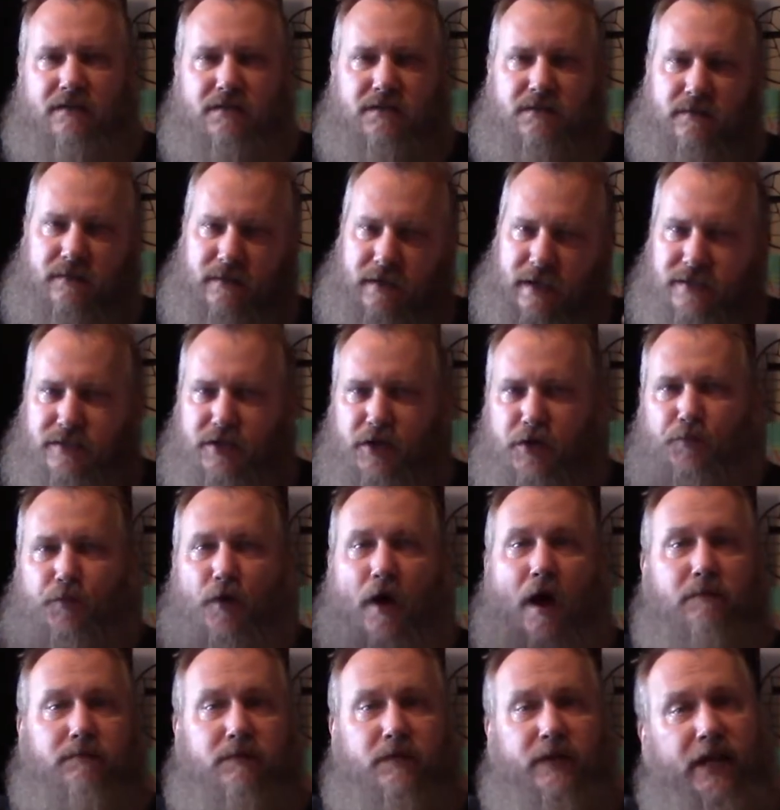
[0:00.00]
So as you can
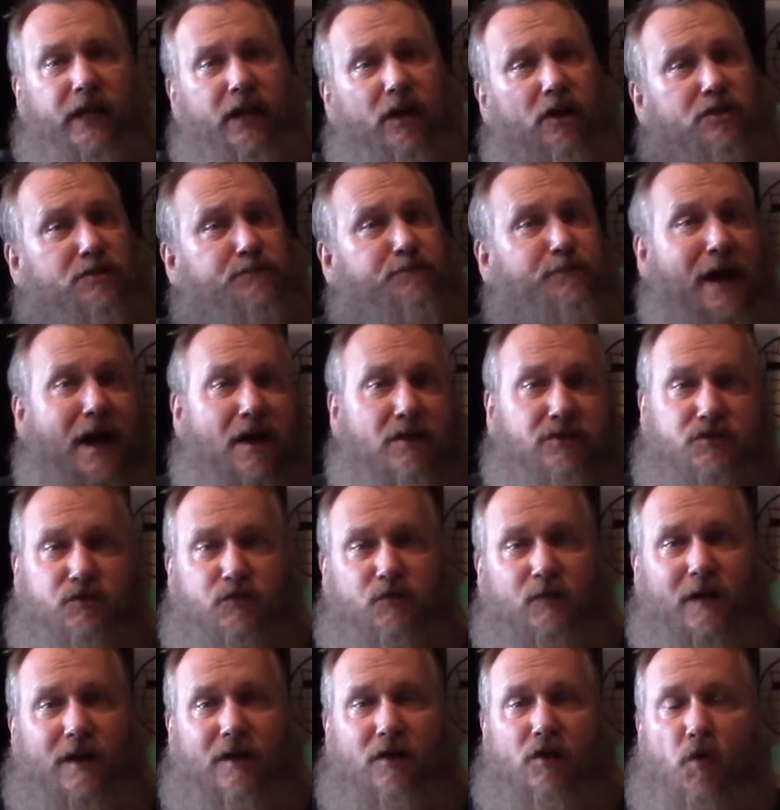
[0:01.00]
probably hear, it's bouncing
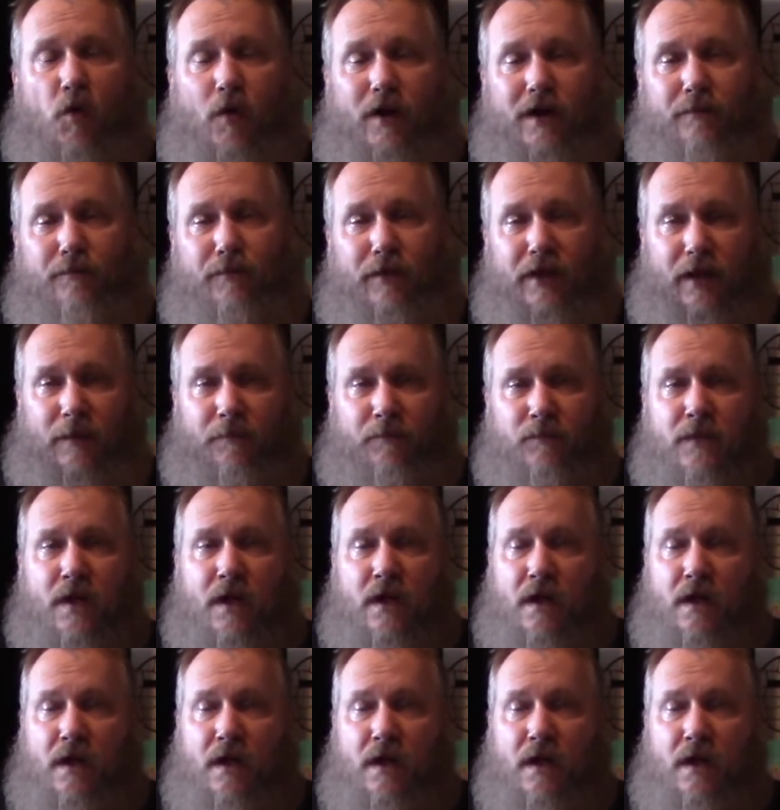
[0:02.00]
around quite a bit.